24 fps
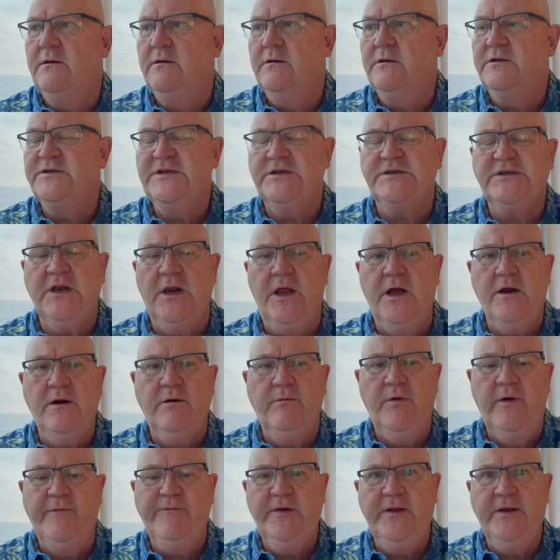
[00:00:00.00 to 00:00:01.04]
six
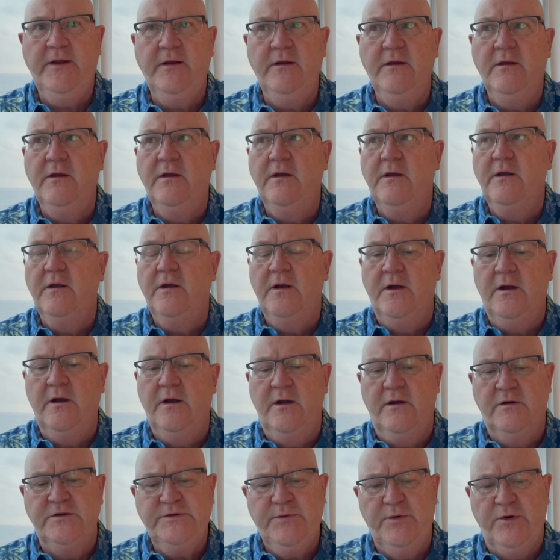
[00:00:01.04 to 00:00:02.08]
o'clock roughly.
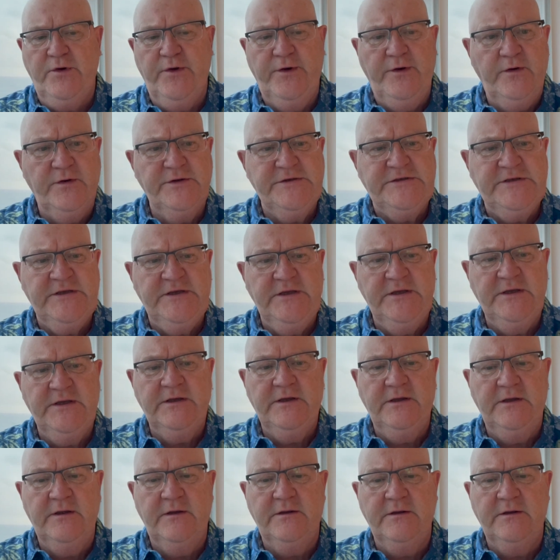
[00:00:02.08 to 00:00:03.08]
Uh, so we're gonna go see